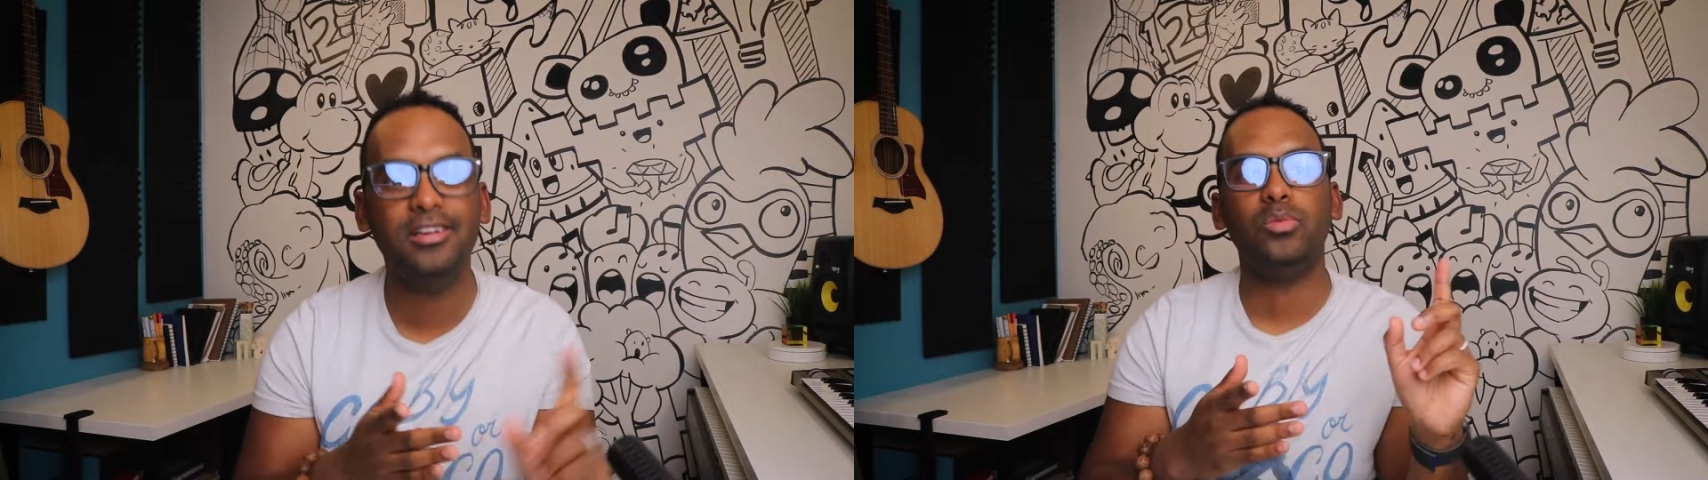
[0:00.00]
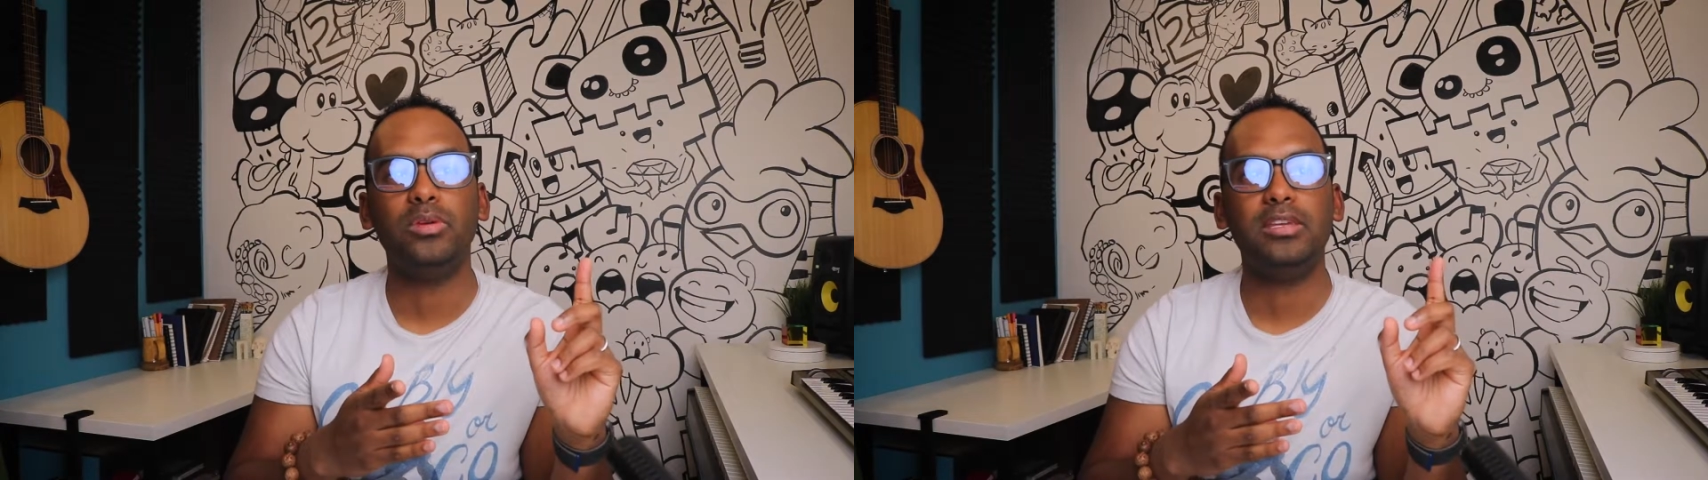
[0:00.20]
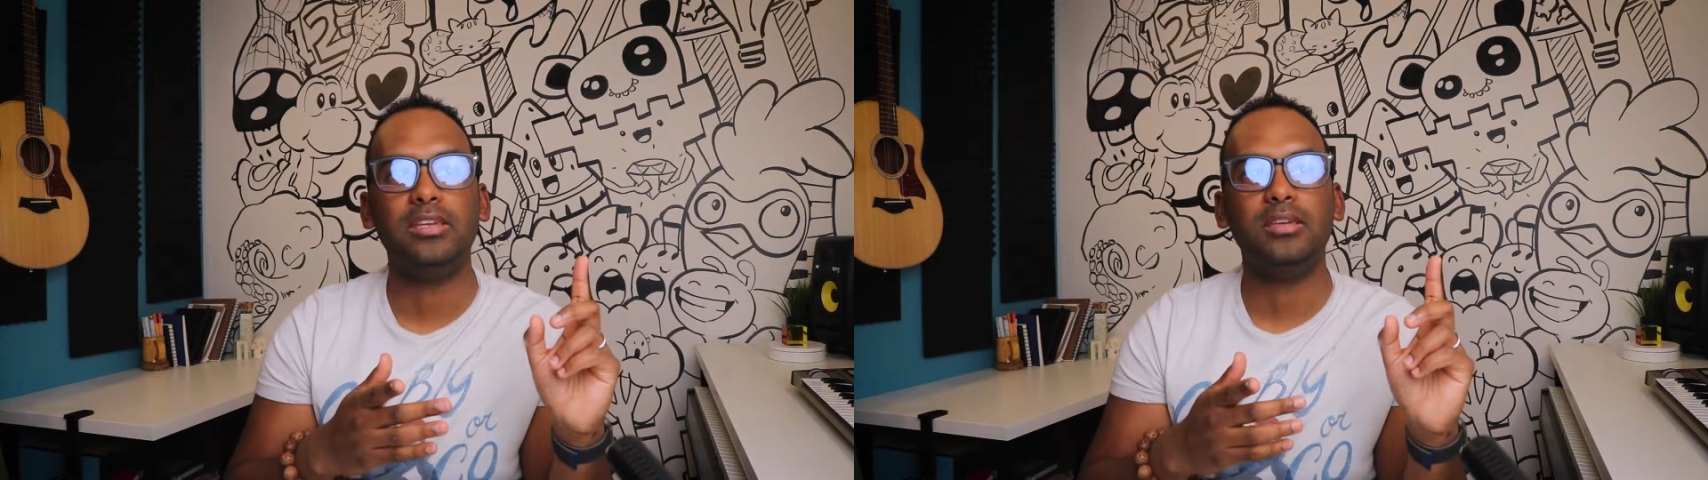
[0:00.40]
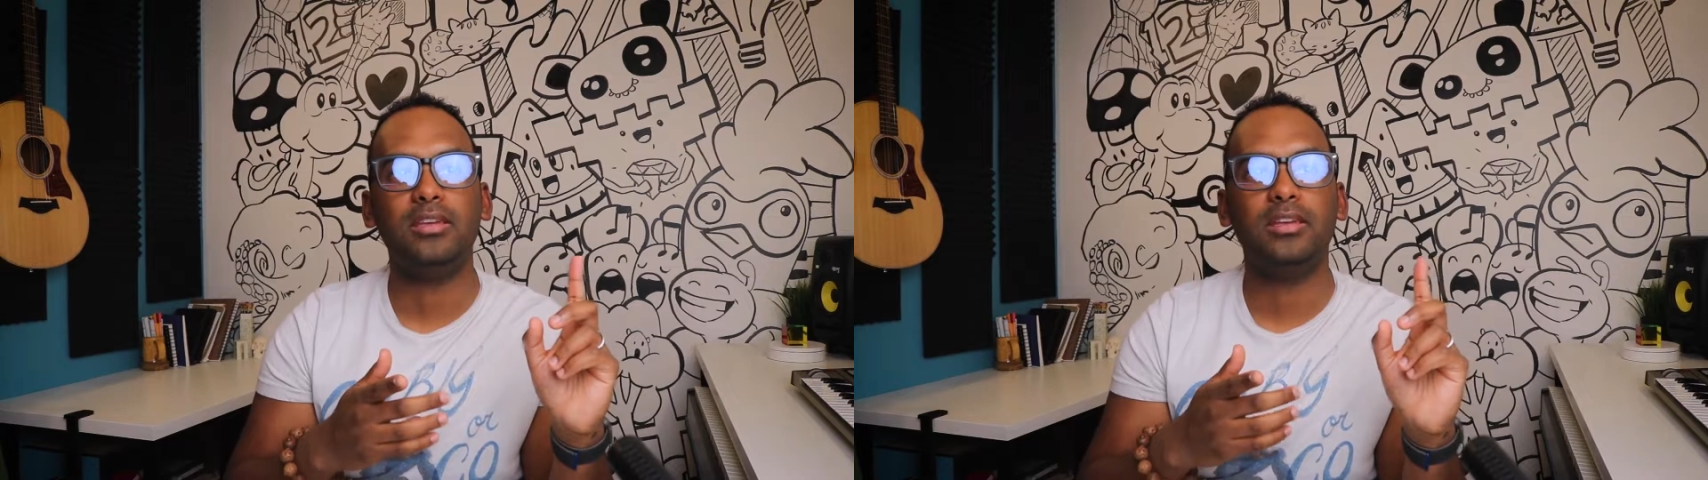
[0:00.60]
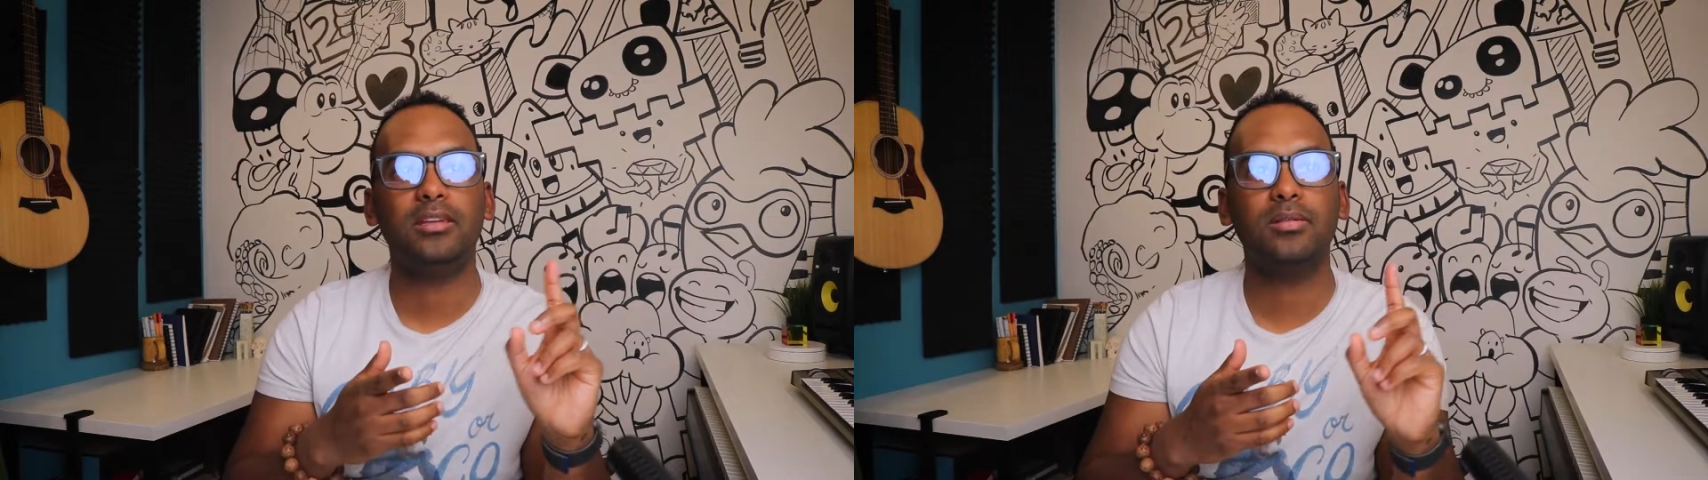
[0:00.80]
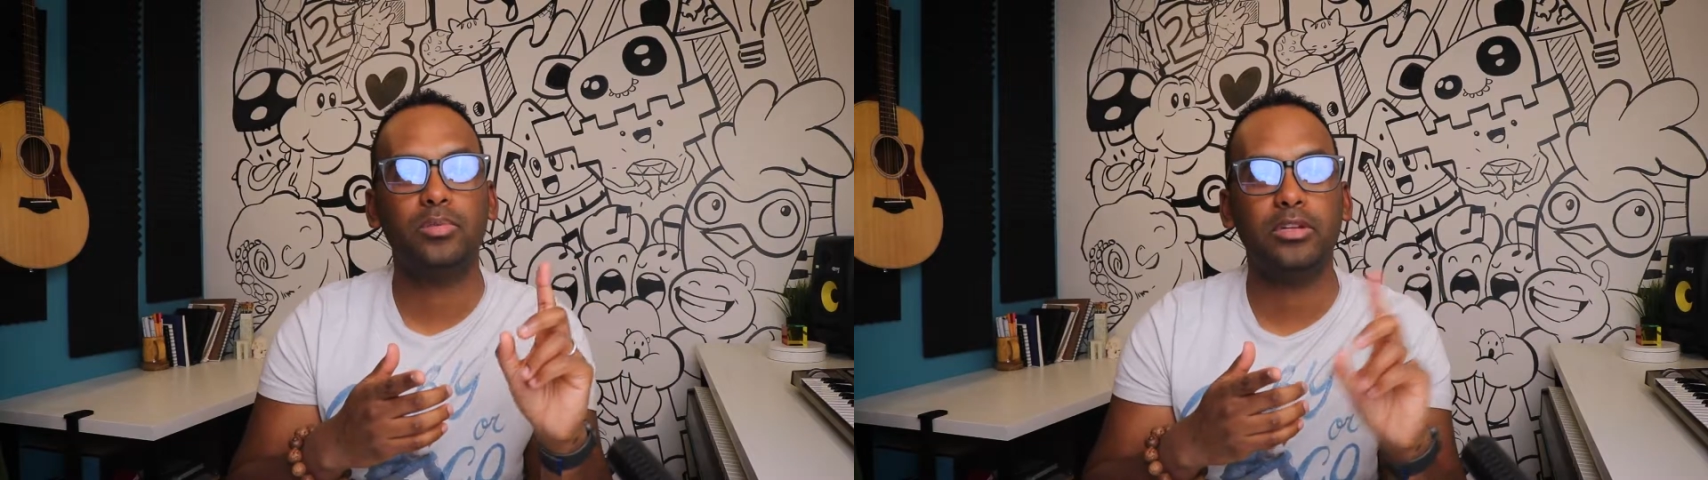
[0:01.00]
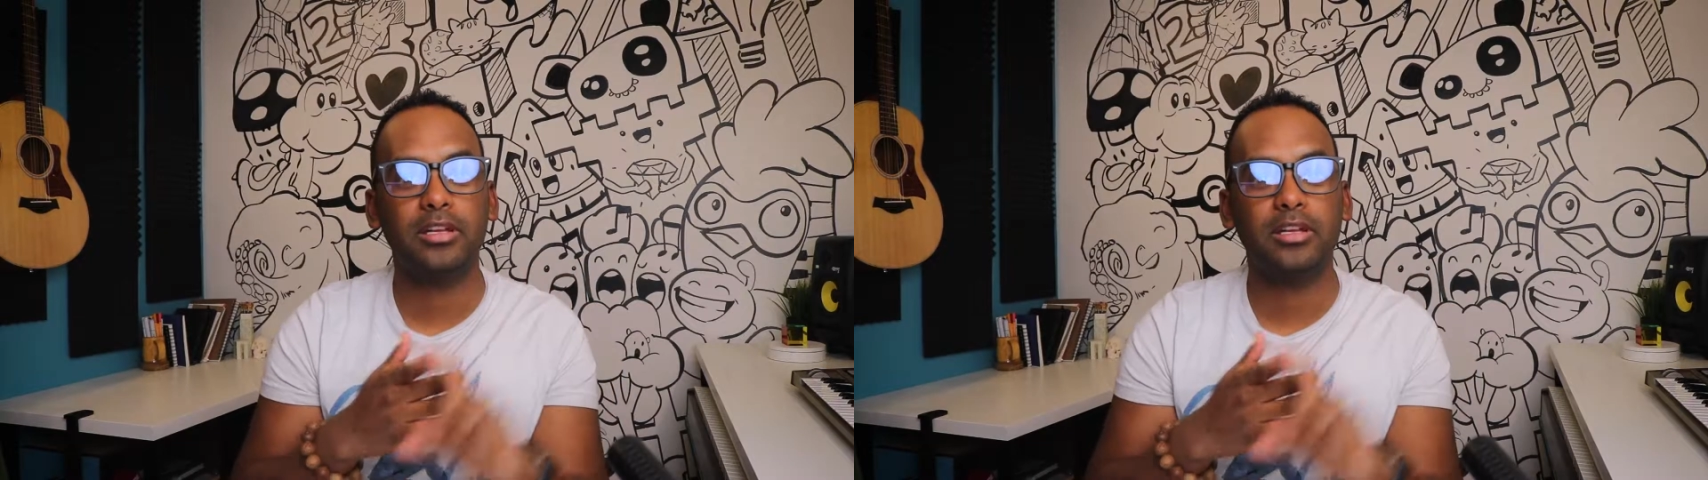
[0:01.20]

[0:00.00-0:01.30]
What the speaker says: we put a